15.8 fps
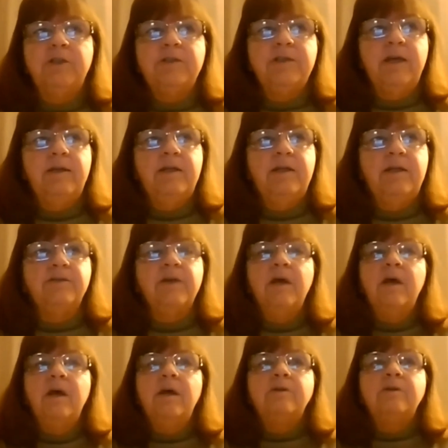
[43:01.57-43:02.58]
attendees.
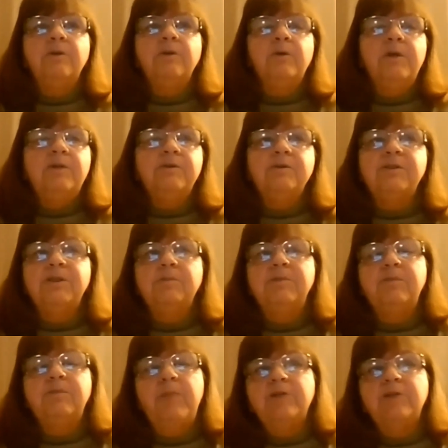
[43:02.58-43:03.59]
So these are some
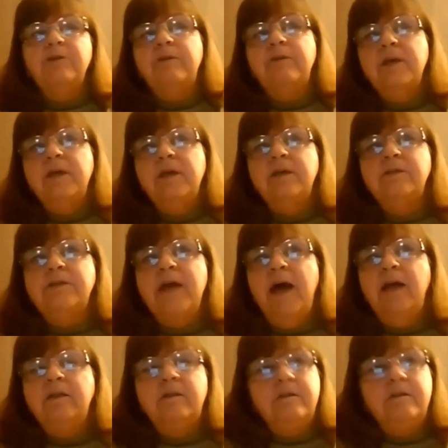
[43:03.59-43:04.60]
special things
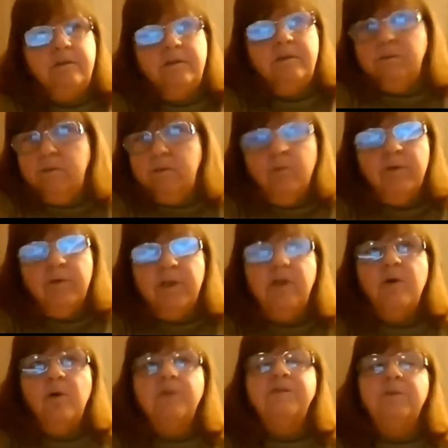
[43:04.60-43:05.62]
that don't really
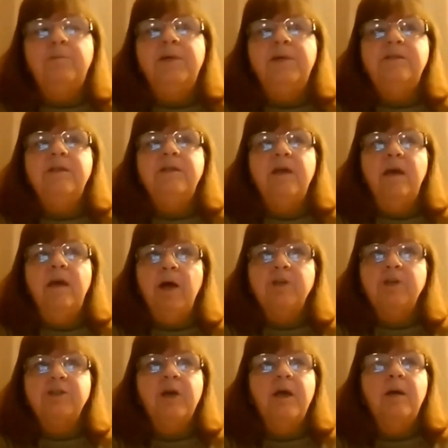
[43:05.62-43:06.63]
cost the PTA
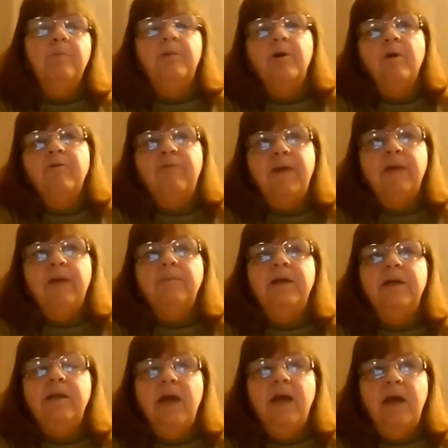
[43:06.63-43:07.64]
much, but our
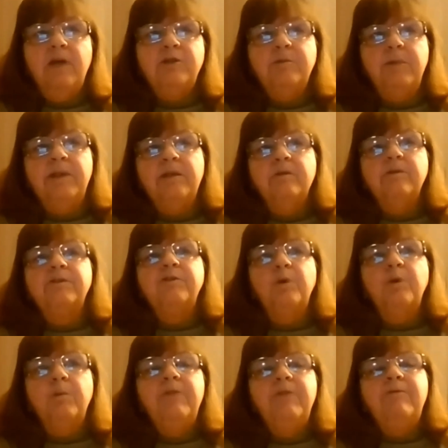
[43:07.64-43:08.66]
family engagement. There are so
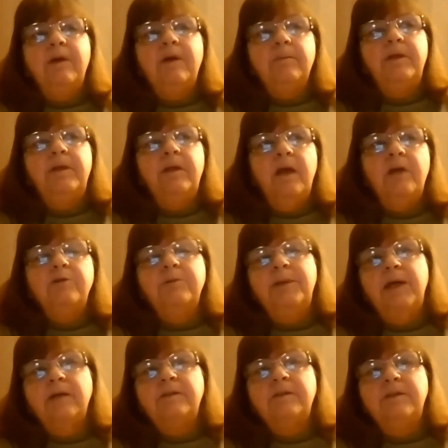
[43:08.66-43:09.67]
many family
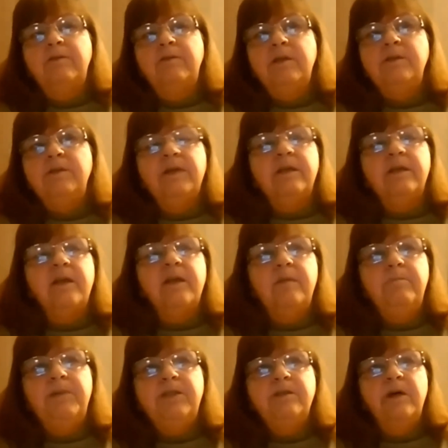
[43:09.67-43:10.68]
engagement activities that
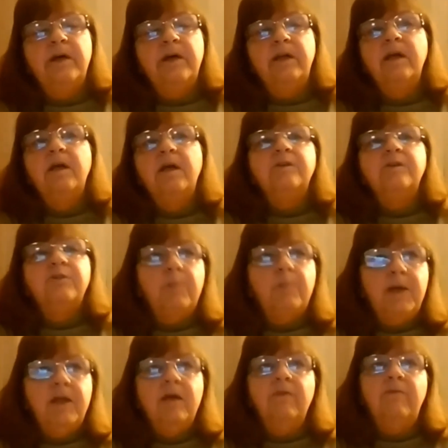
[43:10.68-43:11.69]
can be done. So
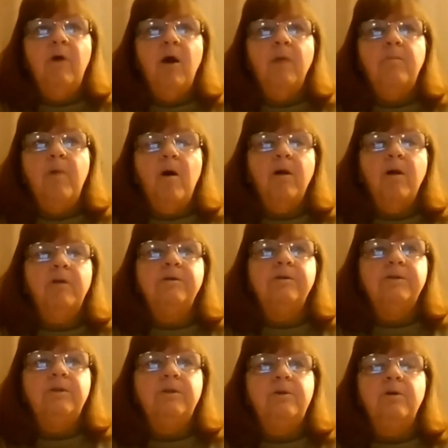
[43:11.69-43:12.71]
many of our
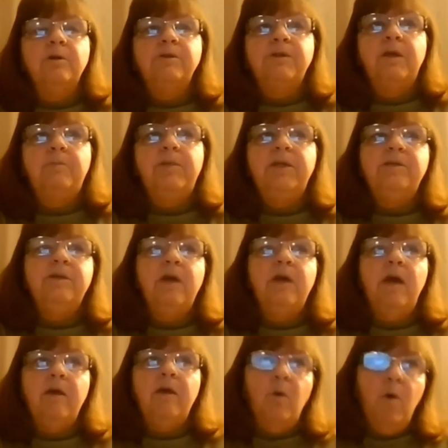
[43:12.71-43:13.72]
partners in New York State
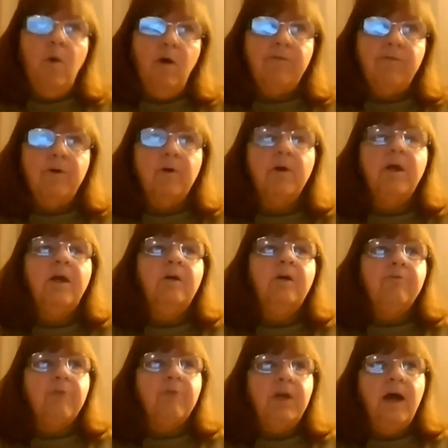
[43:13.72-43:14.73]
PTA that offer
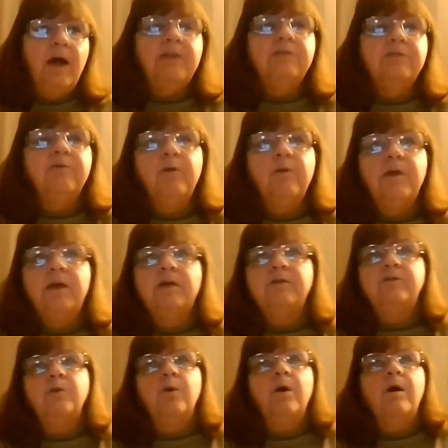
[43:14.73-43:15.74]
free nights for
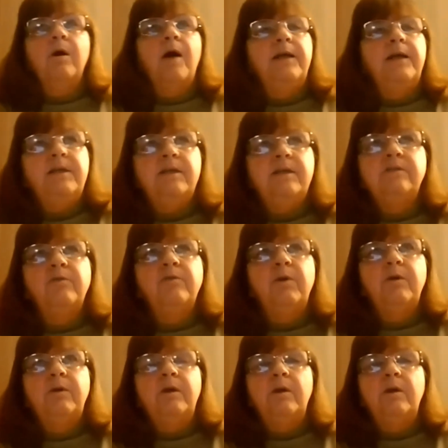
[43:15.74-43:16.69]
this or ideas for,